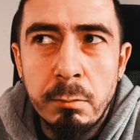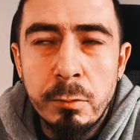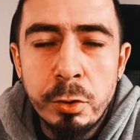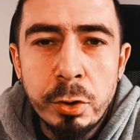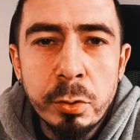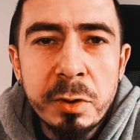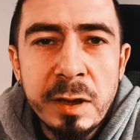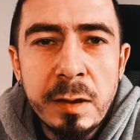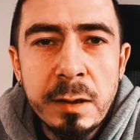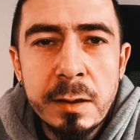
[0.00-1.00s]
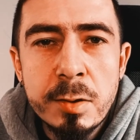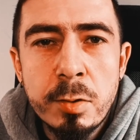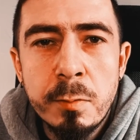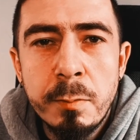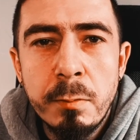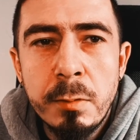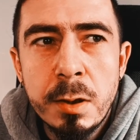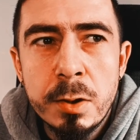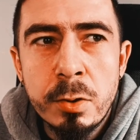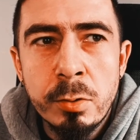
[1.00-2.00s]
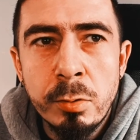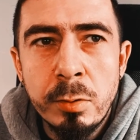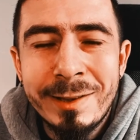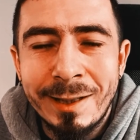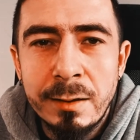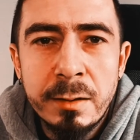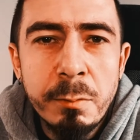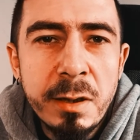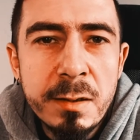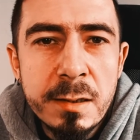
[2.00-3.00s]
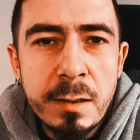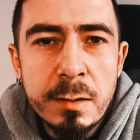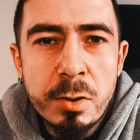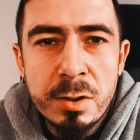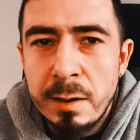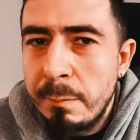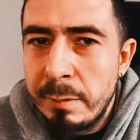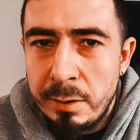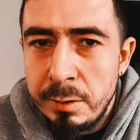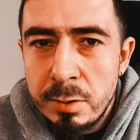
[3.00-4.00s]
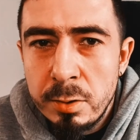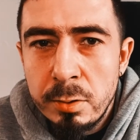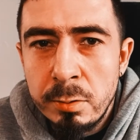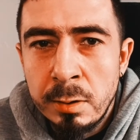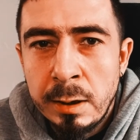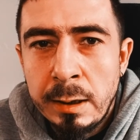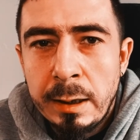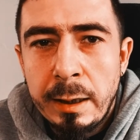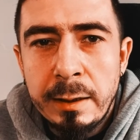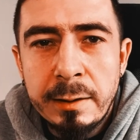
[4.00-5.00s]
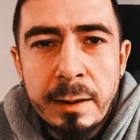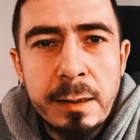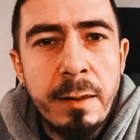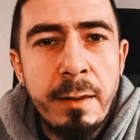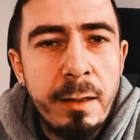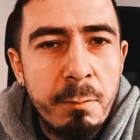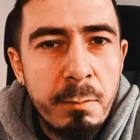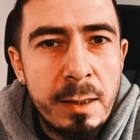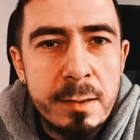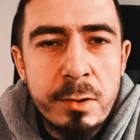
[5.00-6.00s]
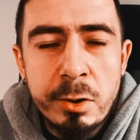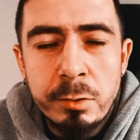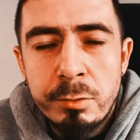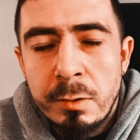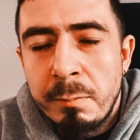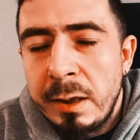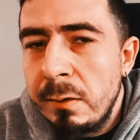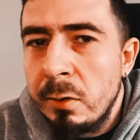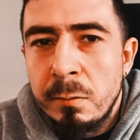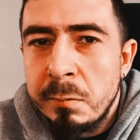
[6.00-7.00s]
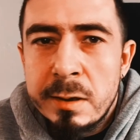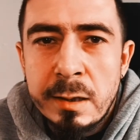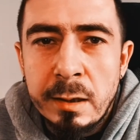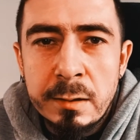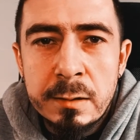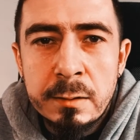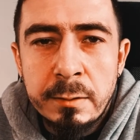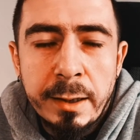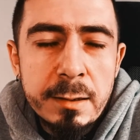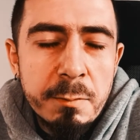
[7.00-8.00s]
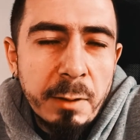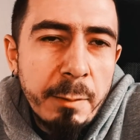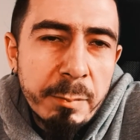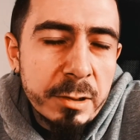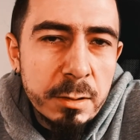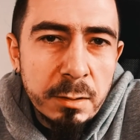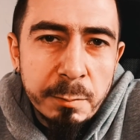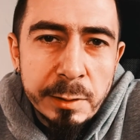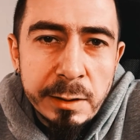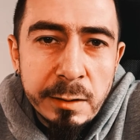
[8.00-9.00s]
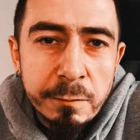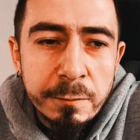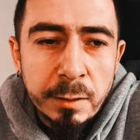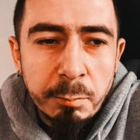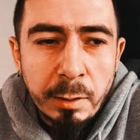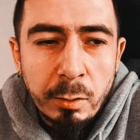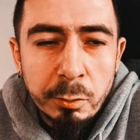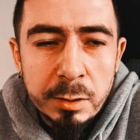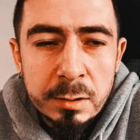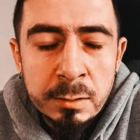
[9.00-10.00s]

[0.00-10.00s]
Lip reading: duty is to tell them these things, just like parents do, and let them as children make their own mistakes. That's my personal belief about